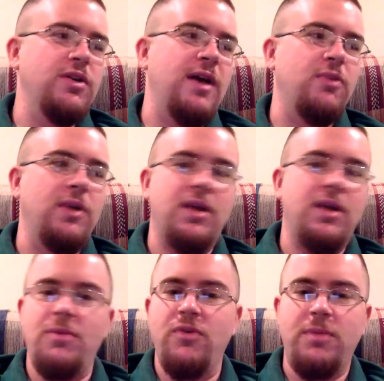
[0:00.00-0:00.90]
last week, and
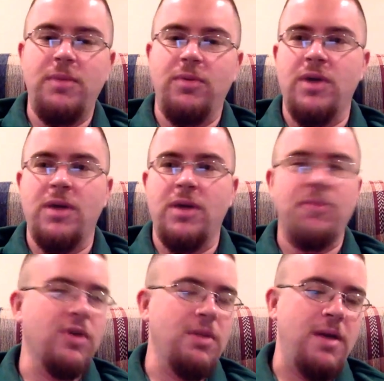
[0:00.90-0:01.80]
I moved some people around. I'm
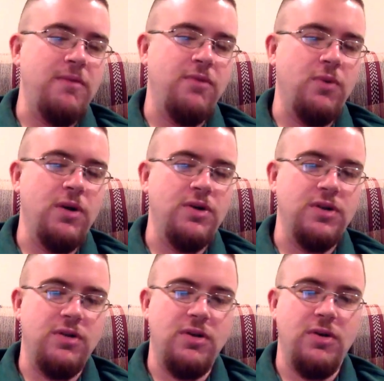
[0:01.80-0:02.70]
still going to pay him
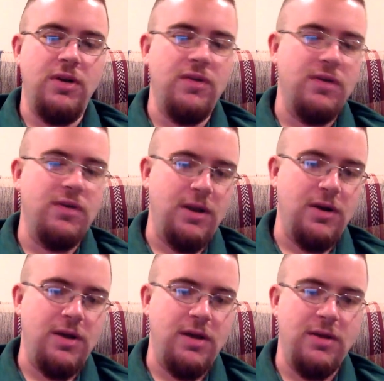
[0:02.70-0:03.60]
$400 so he doesn't get
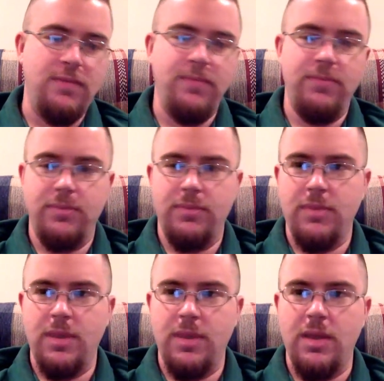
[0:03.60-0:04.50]
irritated,
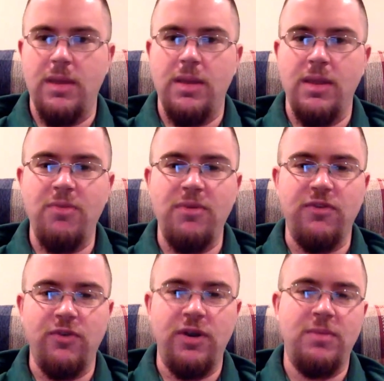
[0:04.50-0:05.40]
and it gives me
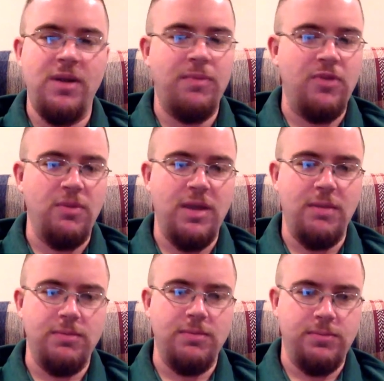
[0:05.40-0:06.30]
freedom, and I'm still
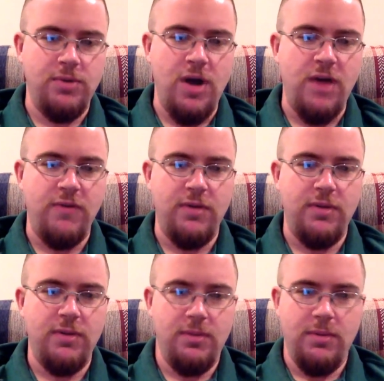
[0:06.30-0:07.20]
making profit.
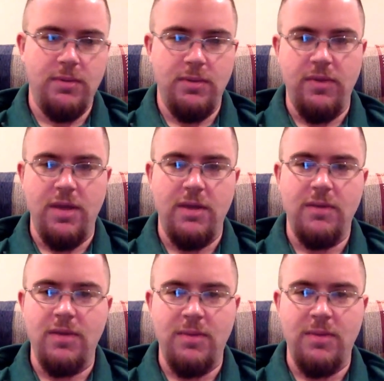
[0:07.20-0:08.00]
Yeah,